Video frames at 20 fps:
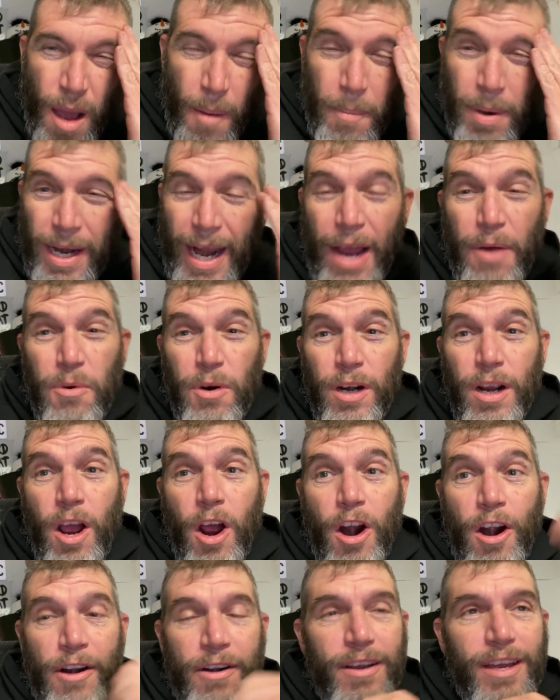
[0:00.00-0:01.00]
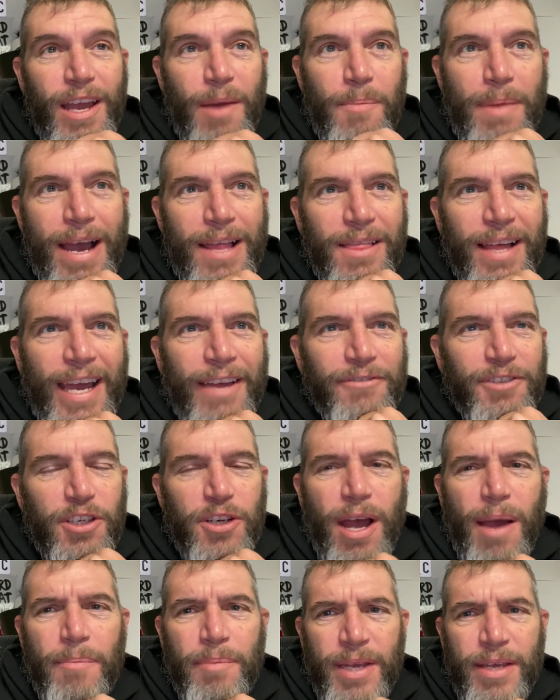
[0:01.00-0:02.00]
But I work hard in my life to
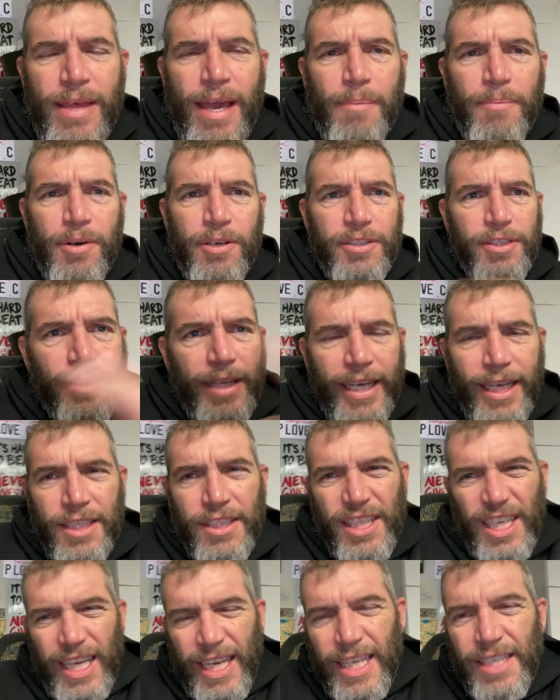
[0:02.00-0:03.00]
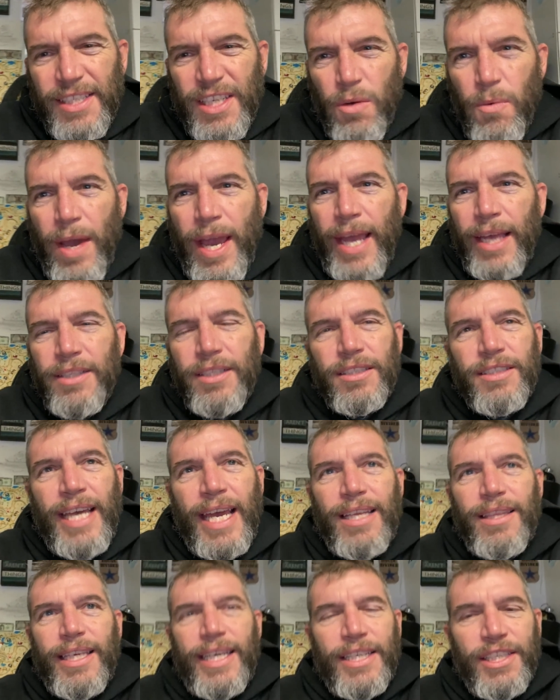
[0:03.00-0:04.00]
not be that person. Like, it's an easy way to
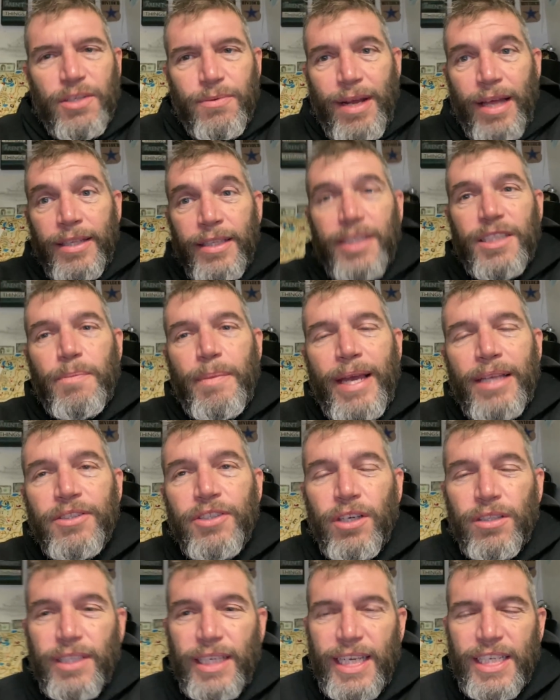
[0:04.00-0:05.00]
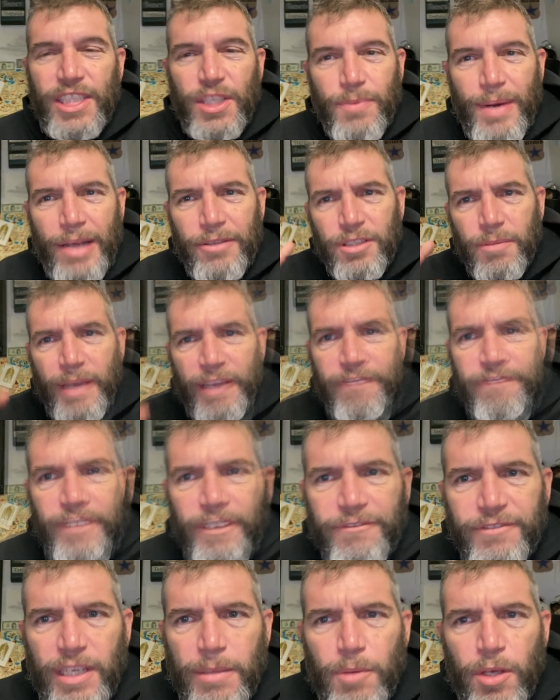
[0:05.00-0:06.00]
take the easy route. Like, this man took the easy route to make
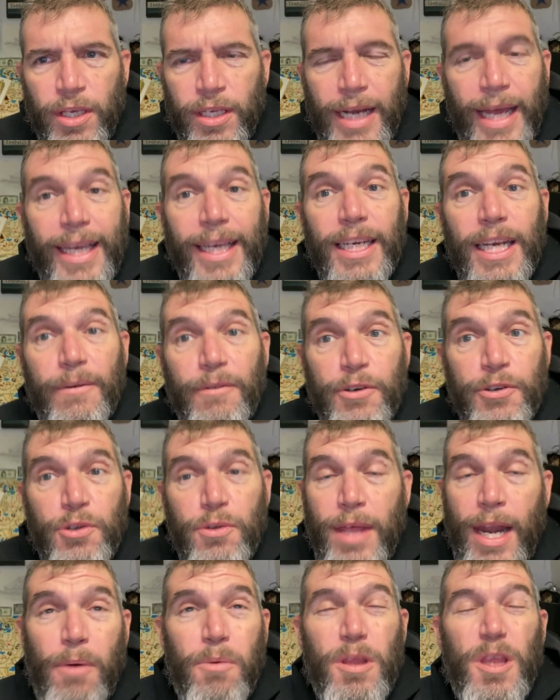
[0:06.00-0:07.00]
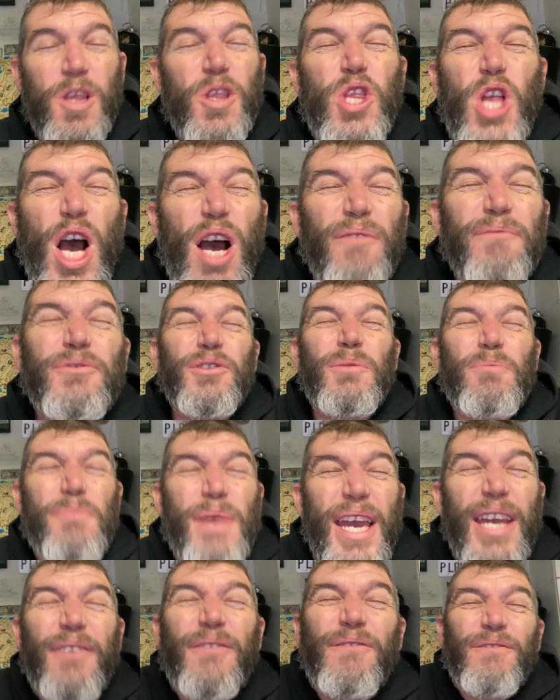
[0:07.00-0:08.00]
fifty million dollars. I can never do that. I would love to
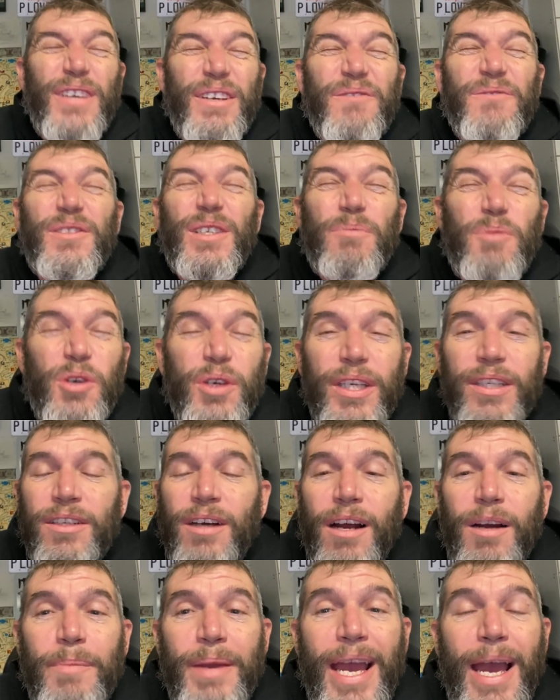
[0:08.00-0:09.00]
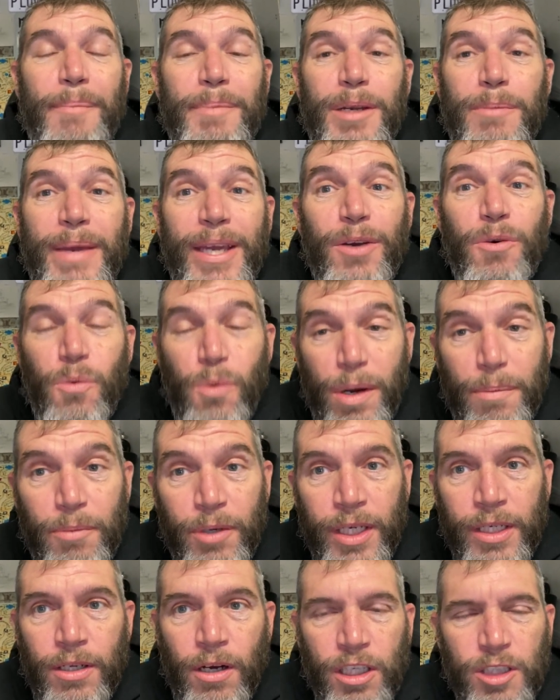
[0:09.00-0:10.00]
make fifty million dollars. I'd be happy to make one
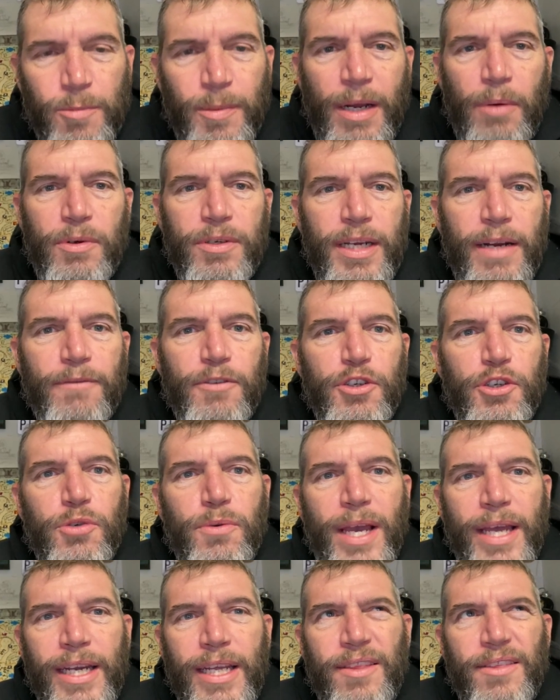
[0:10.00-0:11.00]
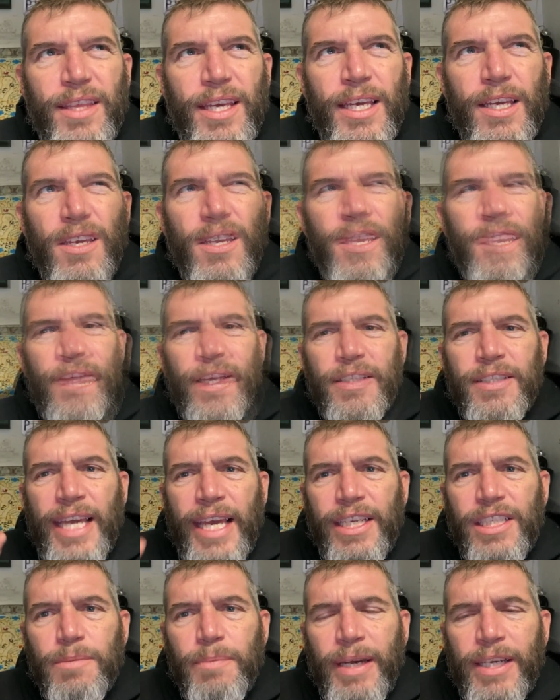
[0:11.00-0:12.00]
million dollars, but I would never do anything that
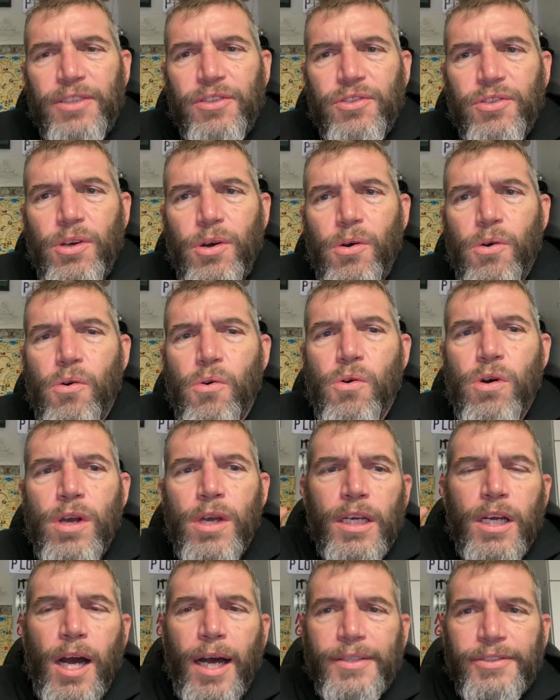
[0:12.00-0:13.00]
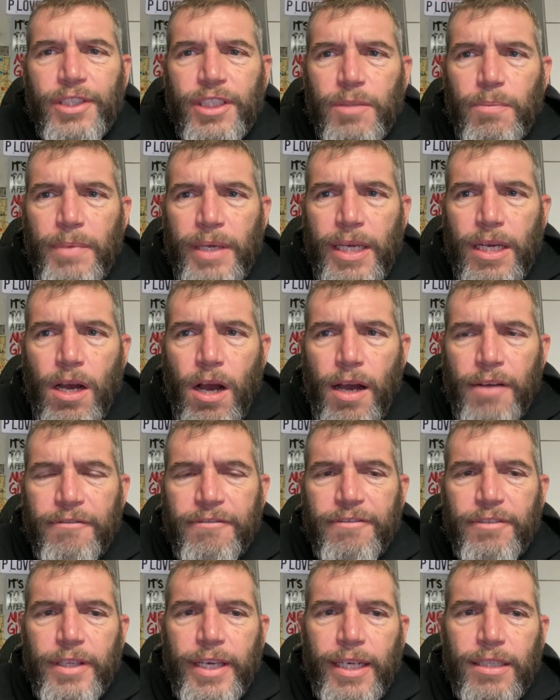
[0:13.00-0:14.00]
takes my soul, causes me
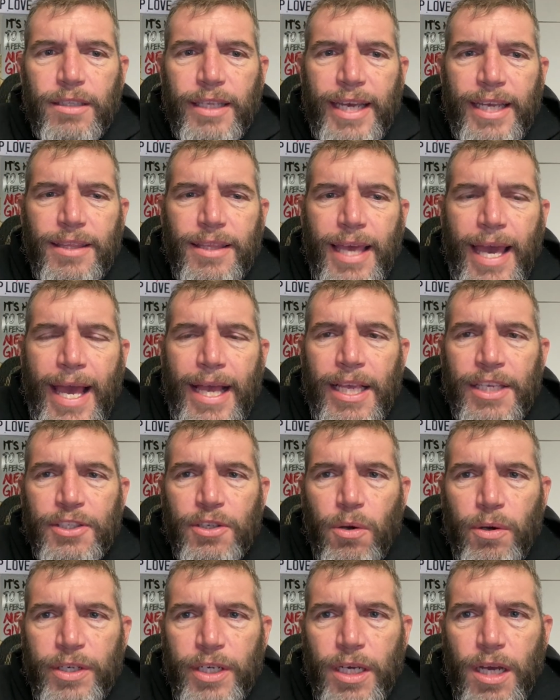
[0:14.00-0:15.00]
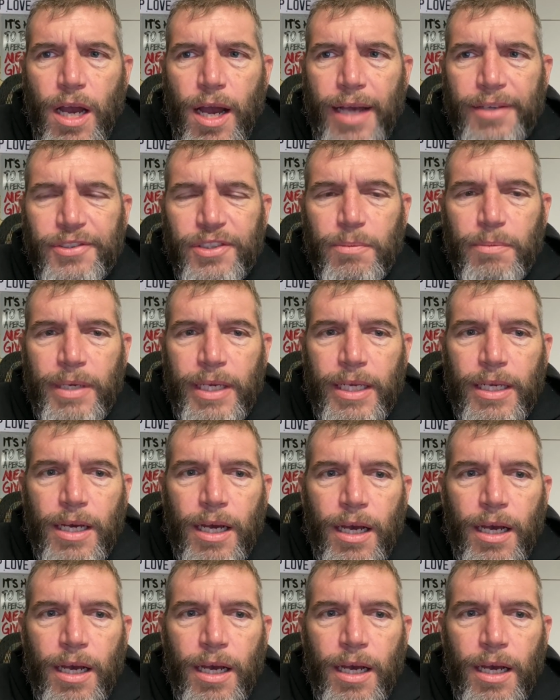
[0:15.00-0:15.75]
conflict like that, is going to cost me